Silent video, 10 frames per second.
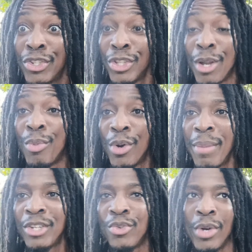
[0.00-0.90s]
the number one
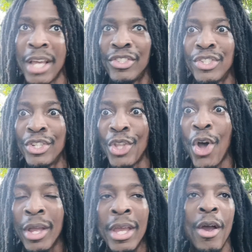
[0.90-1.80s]
mandatory. That's just a
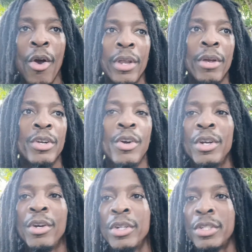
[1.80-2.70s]
thought.
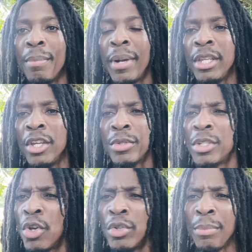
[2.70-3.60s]
Or somebody else,
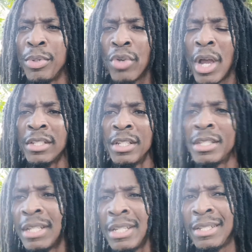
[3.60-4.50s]
because Jose Pedraza,
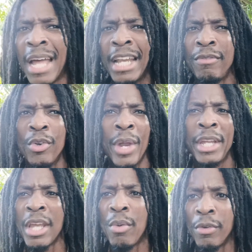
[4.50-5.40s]
he's not even
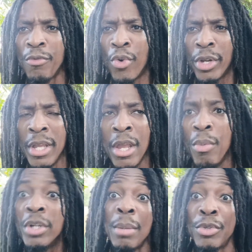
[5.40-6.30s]
ranked at 140,
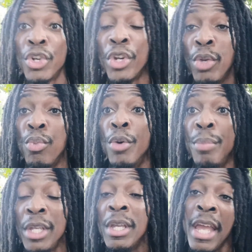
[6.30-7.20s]
which I'm sure he will
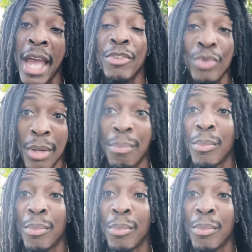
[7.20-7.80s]
be as we get